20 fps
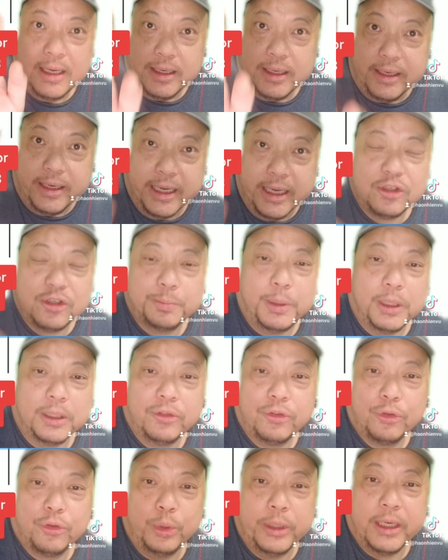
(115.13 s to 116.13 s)
Next,
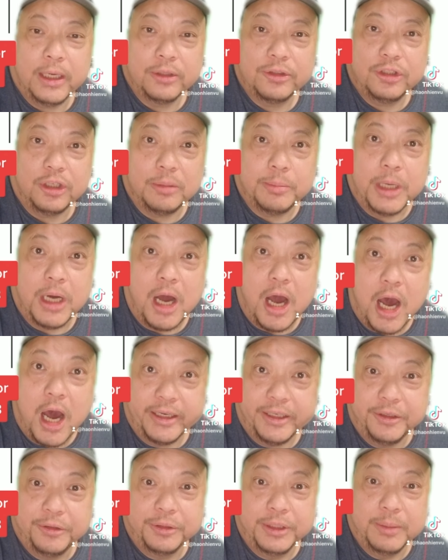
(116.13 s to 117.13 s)
part 3, I'll talk about odd
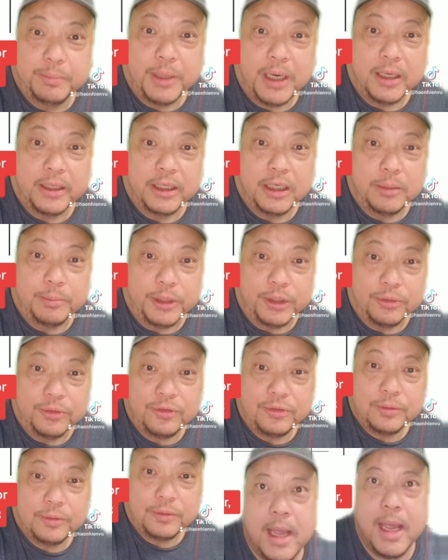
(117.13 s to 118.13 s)
degree
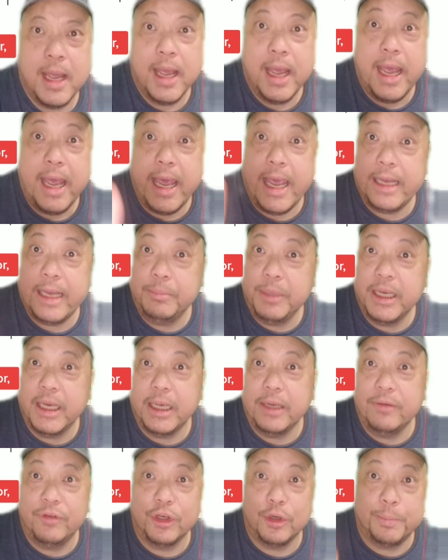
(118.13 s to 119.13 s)
polynomials. End
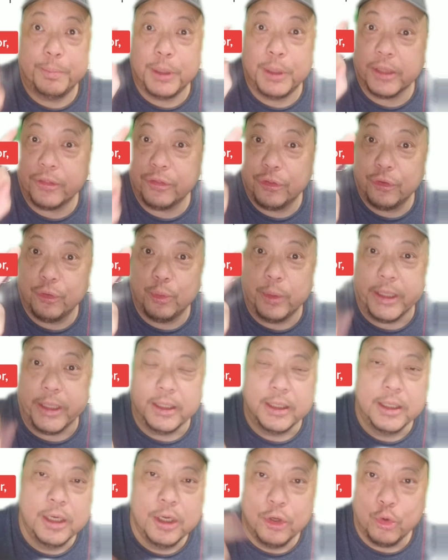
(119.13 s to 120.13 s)
behavior, part
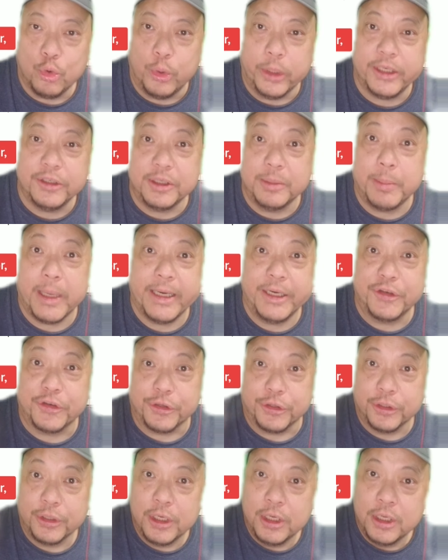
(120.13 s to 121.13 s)
3. Quick
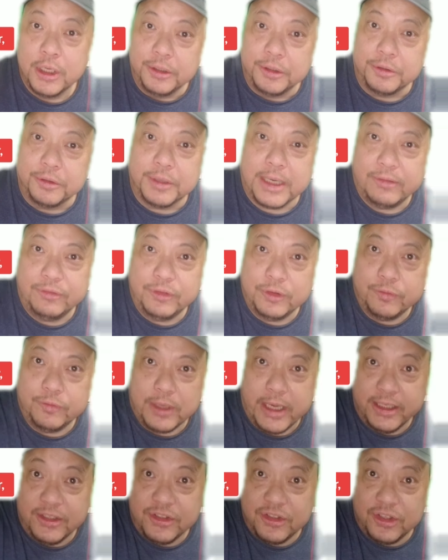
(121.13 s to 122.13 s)
reminder, the graph of
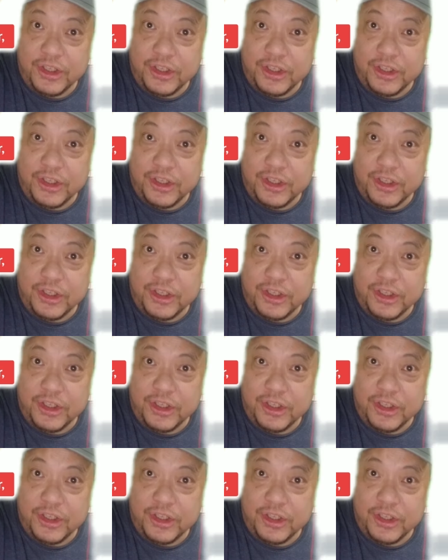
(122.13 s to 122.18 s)
x